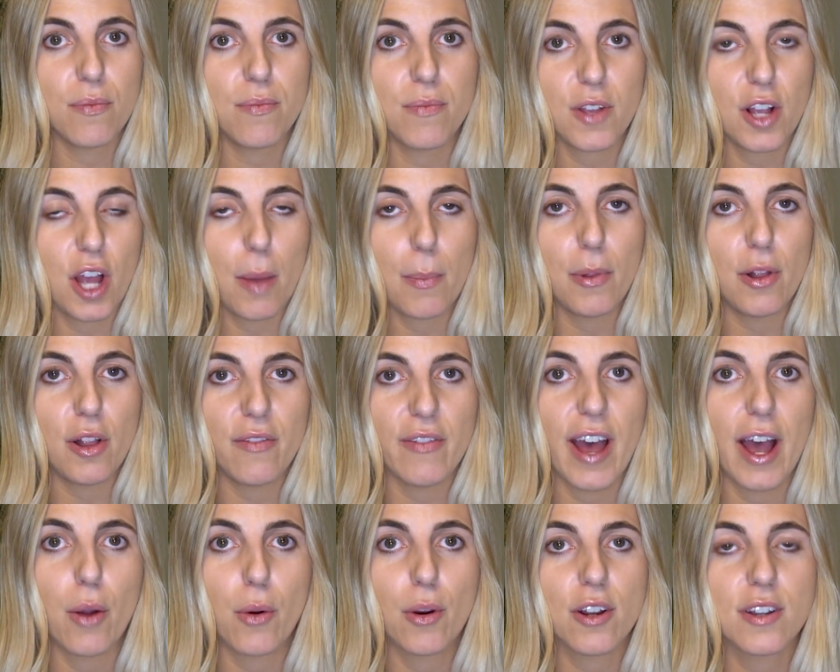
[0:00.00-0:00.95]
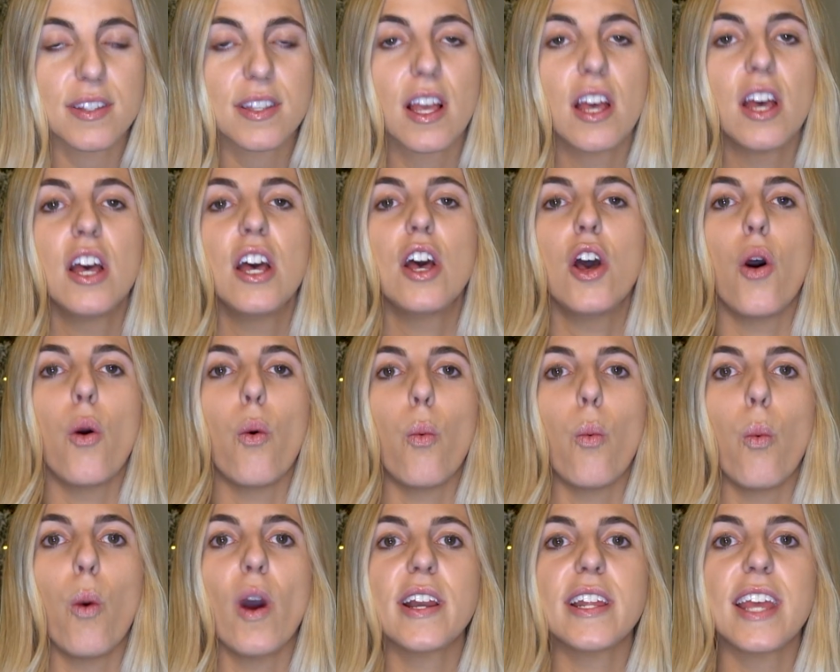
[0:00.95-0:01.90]
couple of hours.
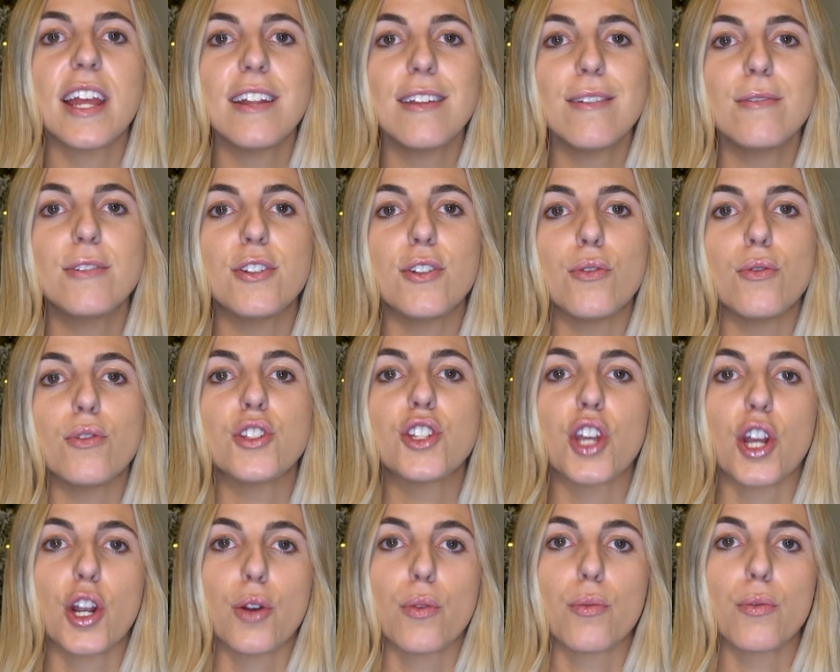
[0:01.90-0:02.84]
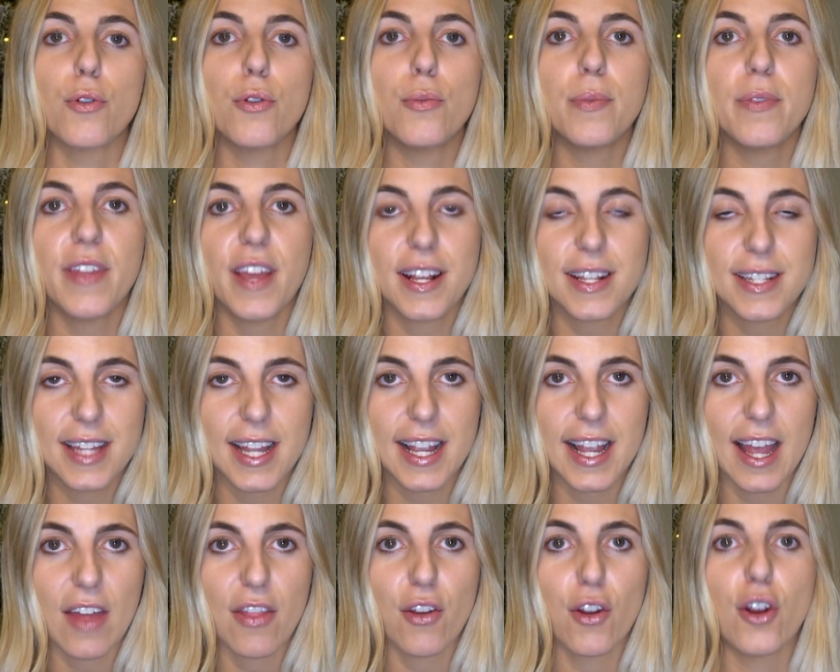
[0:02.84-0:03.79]
What can you do to group things
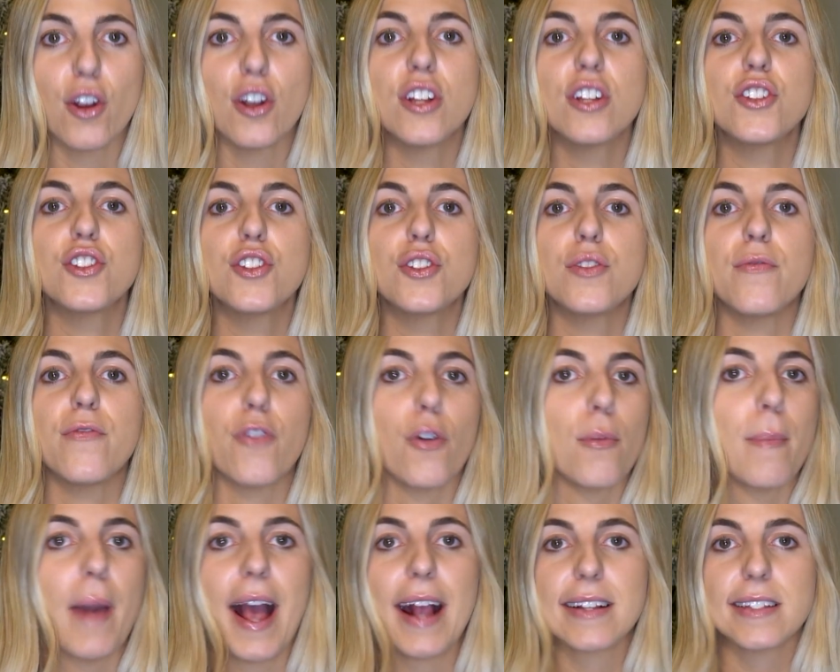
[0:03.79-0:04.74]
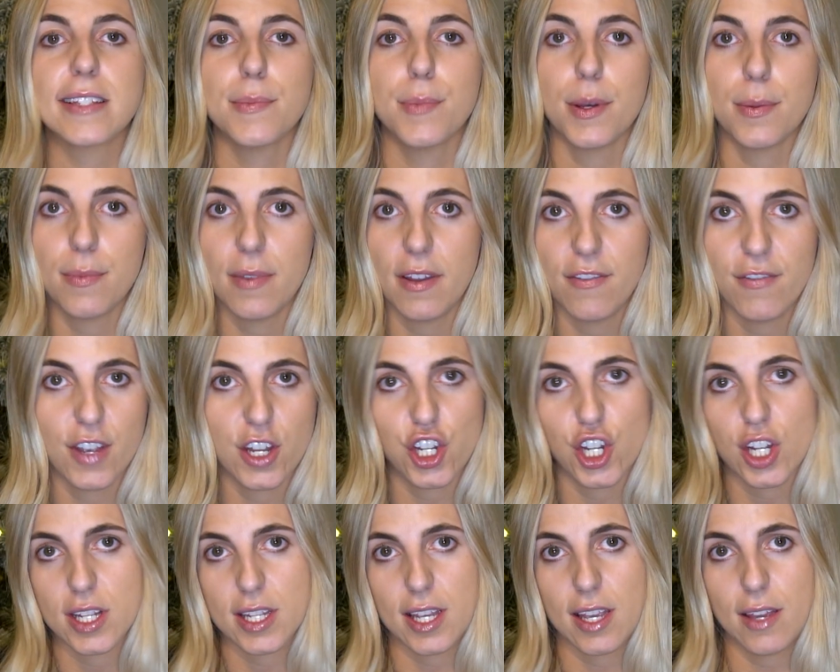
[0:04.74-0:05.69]
together for maximum
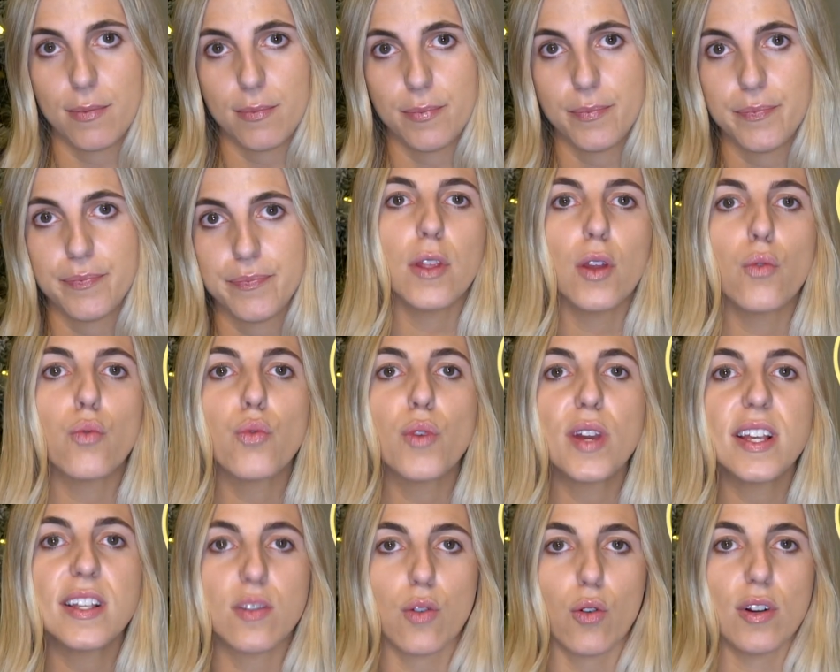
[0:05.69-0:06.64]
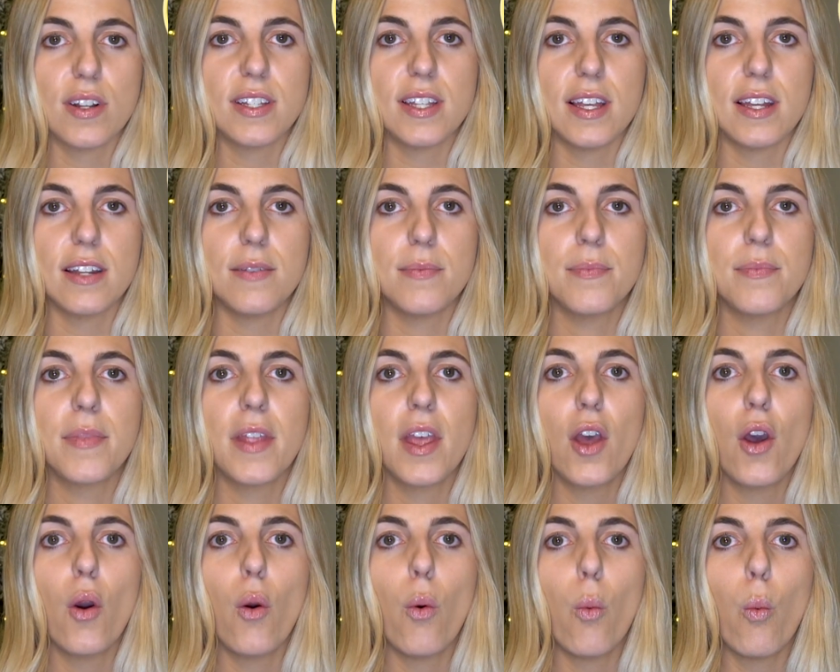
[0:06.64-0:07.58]
efficiency? Resource it.
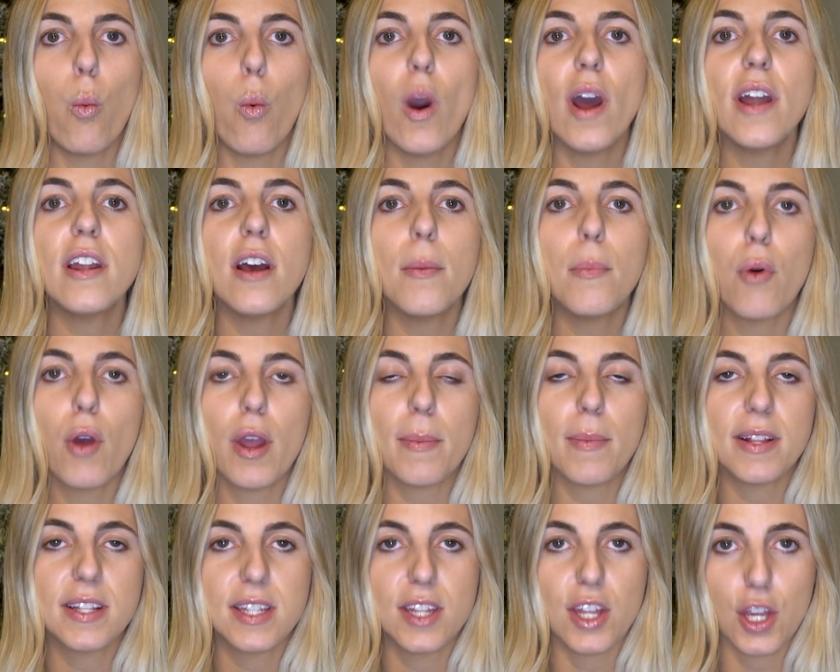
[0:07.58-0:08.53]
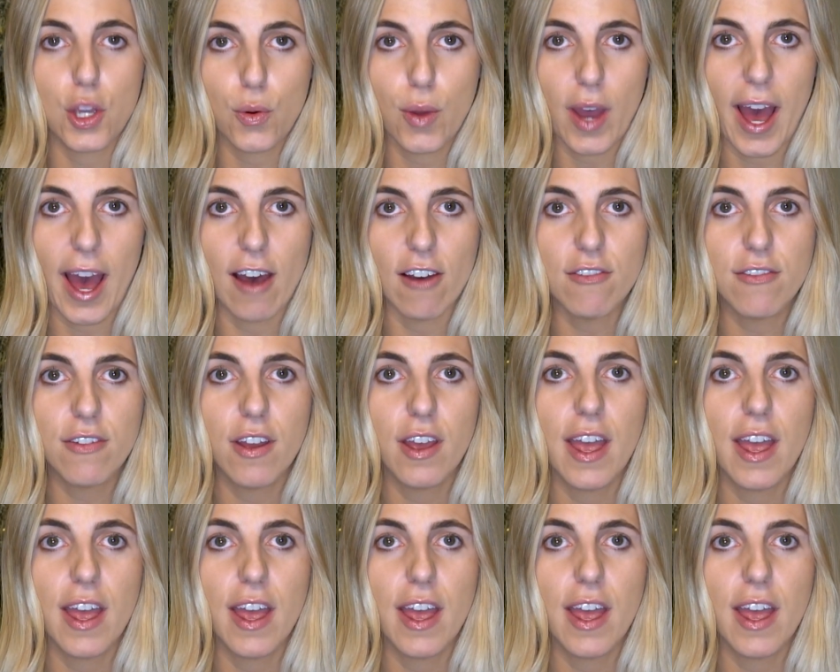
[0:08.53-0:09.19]
What appointments do you have,